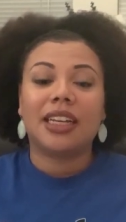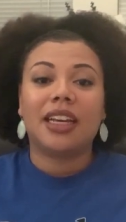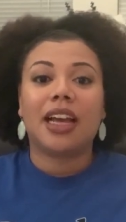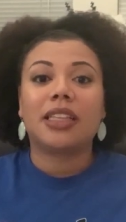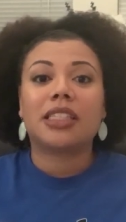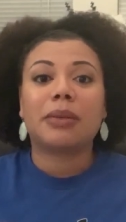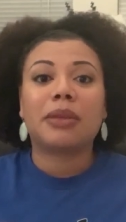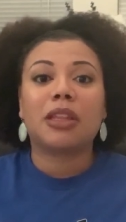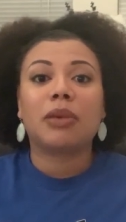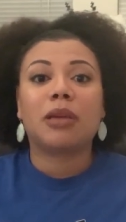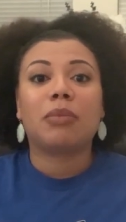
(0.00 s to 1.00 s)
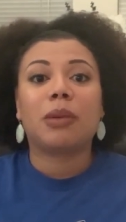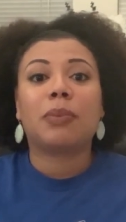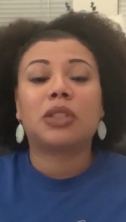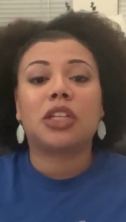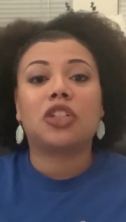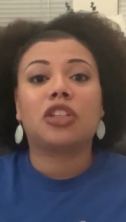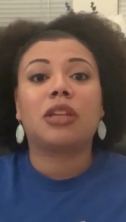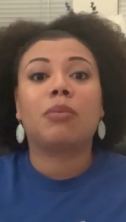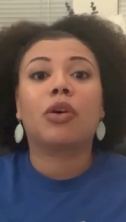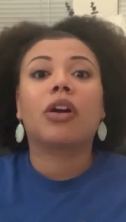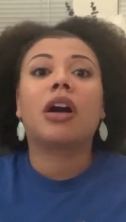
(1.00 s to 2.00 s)
and some of them can be potentially
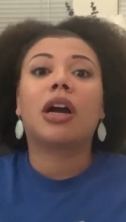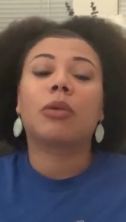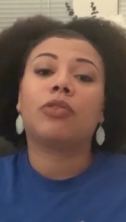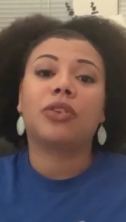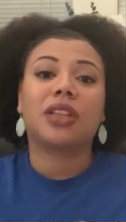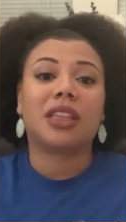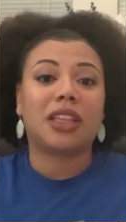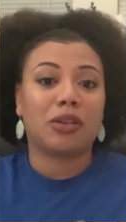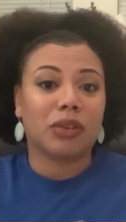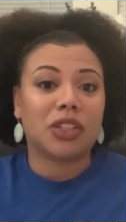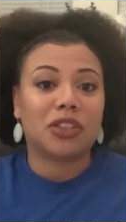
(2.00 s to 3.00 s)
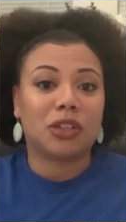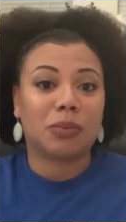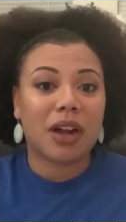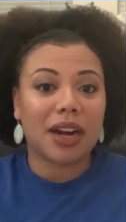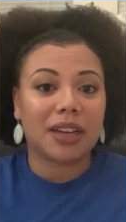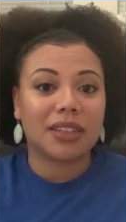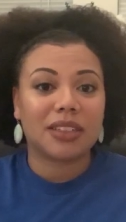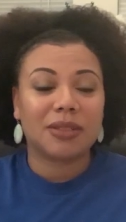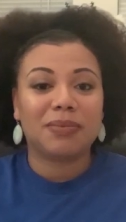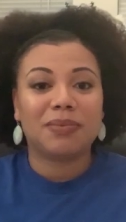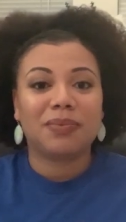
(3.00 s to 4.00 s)
more harmful than the original product.
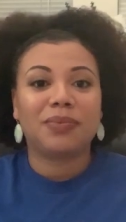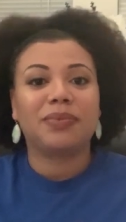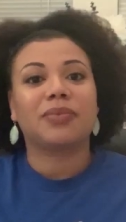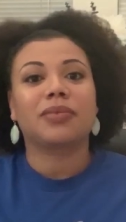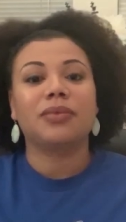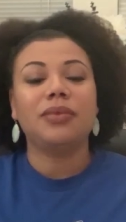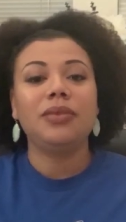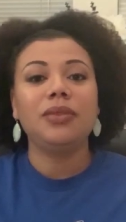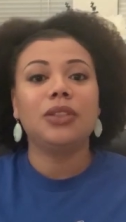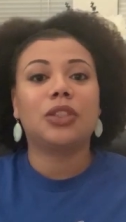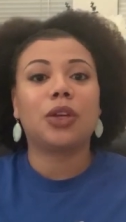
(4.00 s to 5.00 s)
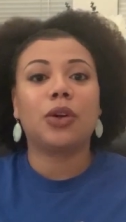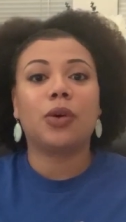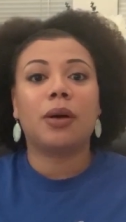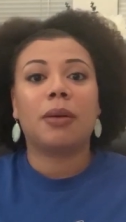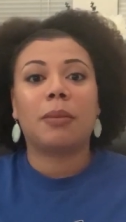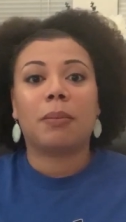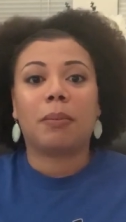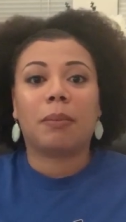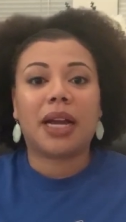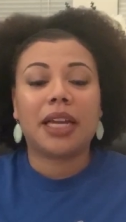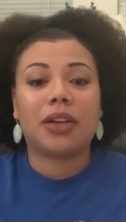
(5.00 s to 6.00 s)
So
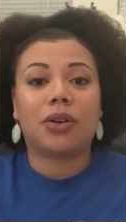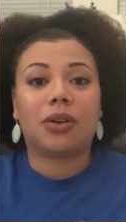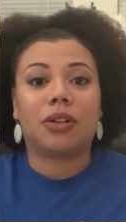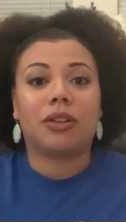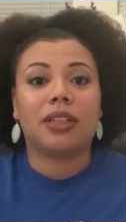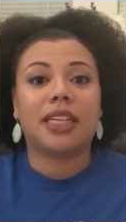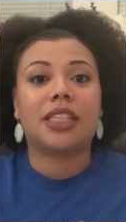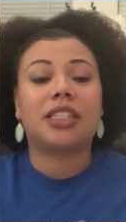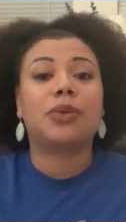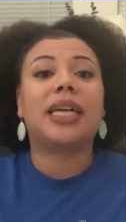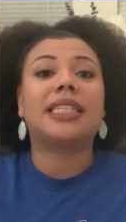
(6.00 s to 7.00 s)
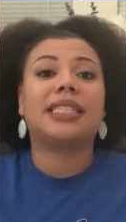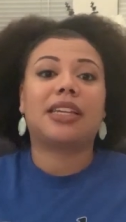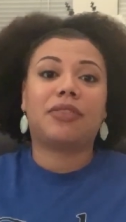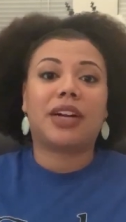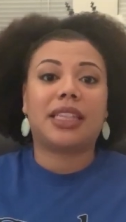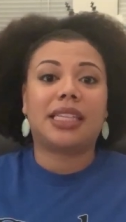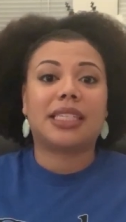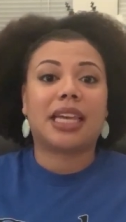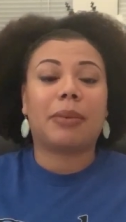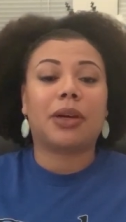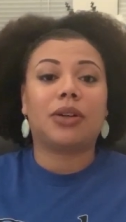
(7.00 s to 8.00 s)
my goal is to identify these
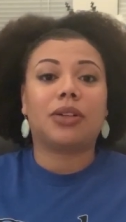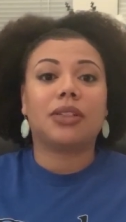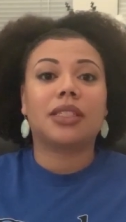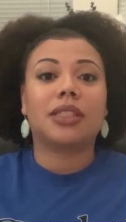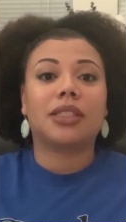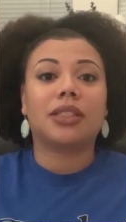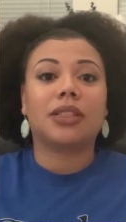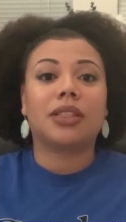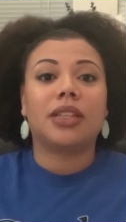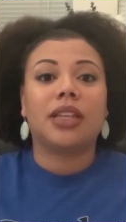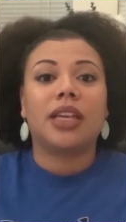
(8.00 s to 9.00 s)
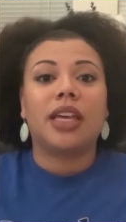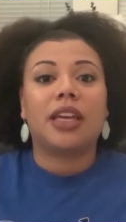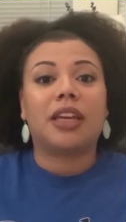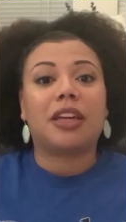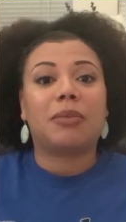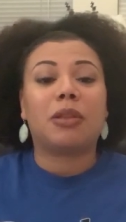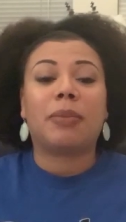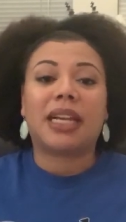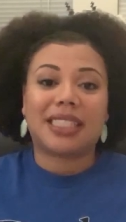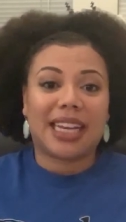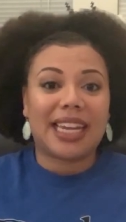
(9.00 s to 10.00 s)
chemicals and quantify them the
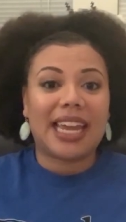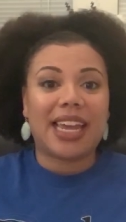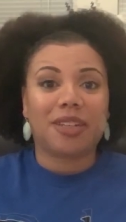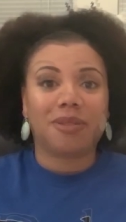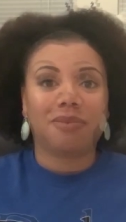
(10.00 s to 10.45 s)
best I can.